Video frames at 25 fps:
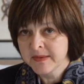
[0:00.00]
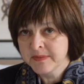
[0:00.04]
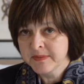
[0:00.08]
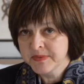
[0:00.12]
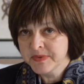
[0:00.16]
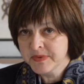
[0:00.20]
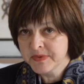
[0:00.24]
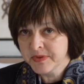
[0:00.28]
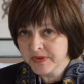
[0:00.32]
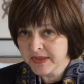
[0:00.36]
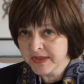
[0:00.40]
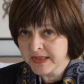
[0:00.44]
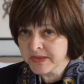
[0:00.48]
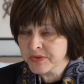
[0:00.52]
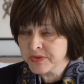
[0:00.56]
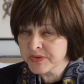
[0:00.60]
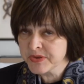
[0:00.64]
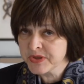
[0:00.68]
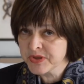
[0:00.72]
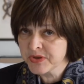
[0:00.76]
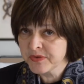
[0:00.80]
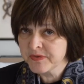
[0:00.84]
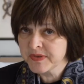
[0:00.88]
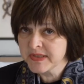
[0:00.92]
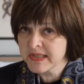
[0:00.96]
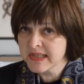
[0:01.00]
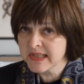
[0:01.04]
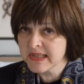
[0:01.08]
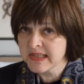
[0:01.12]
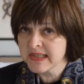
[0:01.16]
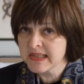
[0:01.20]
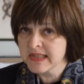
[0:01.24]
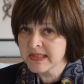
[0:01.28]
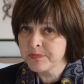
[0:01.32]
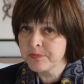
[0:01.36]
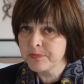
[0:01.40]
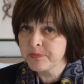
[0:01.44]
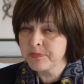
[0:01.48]
So these are
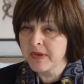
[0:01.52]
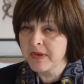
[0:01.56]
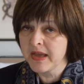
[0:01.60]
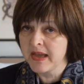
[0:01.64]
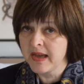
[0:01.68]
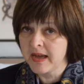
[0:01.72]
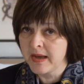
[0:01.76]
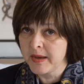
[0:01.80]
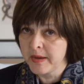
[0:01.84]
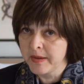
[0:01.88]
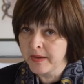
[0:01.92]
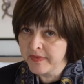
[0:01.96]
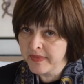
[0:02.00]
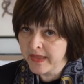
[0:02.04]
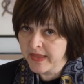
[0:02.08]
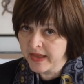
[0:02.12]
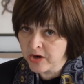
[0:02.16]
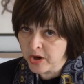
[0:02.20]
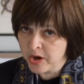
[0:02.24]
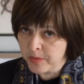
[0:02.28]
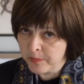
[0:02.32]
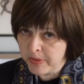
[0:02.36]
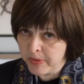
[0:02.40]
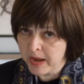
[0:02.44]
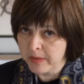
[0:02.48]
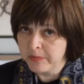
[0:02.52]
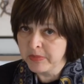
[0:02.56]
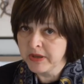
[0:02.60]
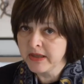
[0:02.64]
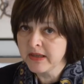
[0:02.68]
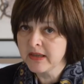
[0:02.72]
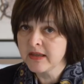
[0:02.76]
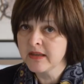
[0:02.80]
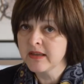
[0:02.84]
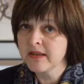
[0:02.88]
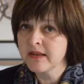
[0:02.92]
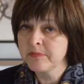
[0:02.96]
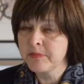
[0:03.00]
services uh, that are
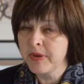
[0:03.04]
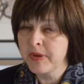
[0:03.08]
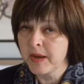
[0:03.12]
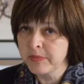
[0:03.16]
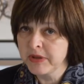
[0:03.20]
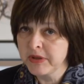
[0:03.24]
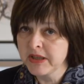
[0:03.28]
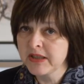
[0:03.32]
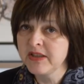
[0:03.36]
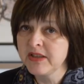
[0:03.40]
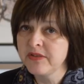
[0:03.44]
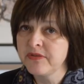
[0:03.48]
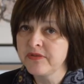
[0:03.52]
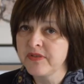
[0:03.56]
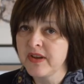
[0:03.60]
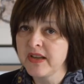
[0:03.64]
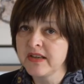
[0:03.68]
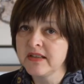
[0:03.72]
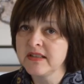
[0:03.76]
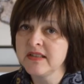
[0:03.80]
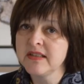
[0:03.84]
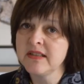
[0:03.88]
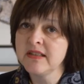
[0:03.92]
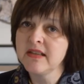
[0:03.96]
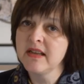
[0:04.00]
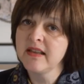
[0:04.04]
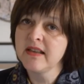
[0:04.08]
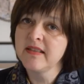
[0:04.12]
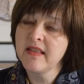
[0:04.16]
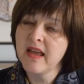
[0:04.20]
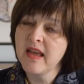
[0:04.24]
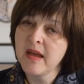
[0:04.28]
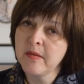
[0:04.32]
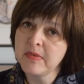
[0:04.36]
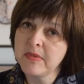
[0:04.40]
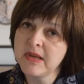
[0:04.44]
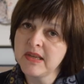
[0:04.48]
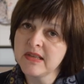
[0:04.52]
public publicly funded,
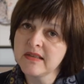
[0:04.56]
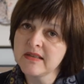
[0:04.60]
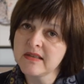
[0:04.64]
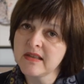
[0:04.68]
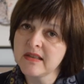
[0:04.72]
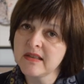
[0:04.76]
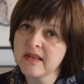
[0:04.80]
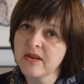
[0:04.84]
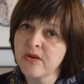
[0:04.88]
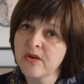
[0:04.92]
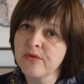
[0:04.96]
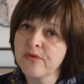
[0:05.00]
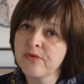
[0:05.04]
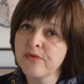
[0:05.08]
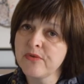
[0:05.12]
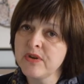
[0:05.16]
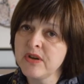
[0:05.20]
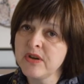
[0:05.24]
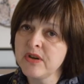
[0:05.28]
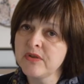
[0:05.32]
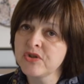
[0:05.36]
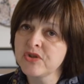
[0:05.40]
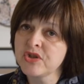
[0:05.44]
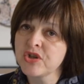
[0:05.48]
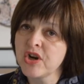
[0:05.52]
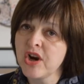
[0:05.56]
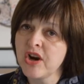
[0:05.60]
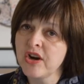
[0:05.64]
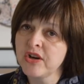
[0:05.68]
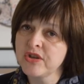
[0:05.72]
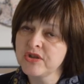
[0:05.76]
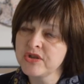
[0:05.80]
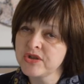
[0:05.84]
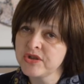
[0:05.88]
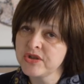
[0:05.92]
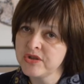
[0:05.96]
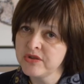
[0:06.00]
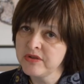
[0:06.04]
that means that they are free of
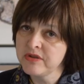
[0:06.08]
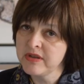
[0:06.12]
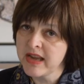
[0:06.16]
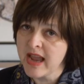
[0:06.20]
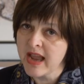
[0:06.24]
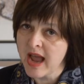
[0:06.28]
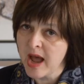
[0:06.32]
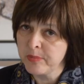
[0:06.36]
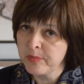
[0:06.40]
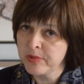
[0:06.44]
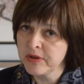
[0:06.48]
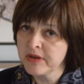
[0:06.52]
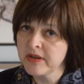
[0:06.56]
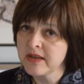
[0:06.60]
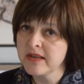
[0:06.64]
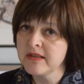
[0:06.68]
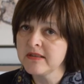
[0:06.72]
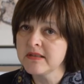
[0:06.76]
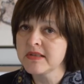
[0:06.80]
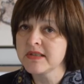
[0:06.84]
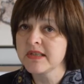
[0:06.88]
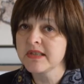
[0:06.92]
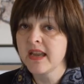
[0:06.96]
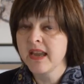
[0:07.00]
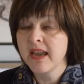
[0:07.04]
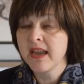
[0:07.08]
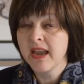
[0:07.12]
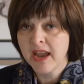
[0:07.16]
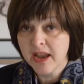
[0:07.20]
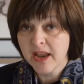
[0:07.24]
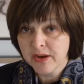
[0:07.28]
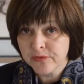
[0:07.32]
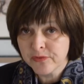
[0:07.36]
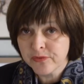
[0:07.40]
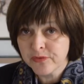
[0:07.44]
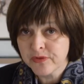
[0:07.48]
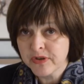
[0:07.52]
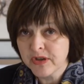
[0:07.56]
charge to the applicants
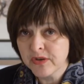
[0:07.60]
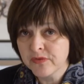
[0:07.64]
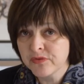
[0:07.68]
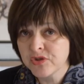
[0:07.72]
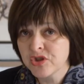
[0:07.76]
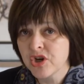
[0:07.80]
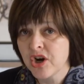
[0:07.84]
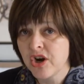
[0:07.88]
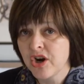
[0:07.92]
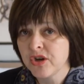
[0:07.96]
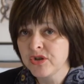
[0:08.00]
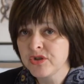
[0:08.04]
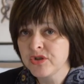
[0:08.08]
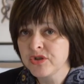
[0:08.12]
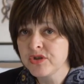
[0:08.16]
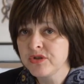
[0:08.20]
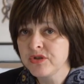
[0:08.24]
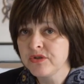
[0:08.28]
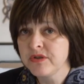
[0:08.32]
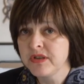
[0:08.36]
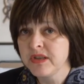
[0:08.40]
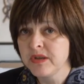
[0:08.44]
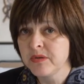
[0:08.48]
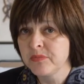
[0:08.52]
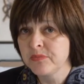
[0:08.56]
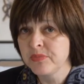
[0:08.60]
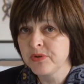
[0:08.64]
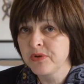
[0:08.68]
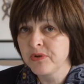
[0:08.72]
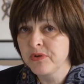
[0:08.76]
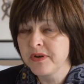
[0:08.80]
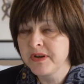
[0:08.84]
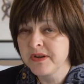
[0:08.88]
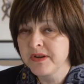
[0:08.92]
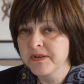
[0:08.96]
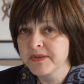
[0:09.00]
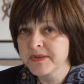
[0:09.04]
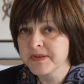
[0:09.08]
and free of charge to the
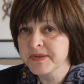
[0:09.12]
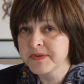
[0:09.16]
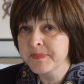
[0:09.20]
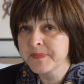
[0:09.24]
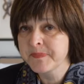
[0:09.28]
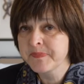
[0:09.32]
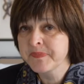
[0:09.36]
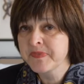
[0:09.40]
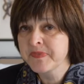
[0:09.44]
employers.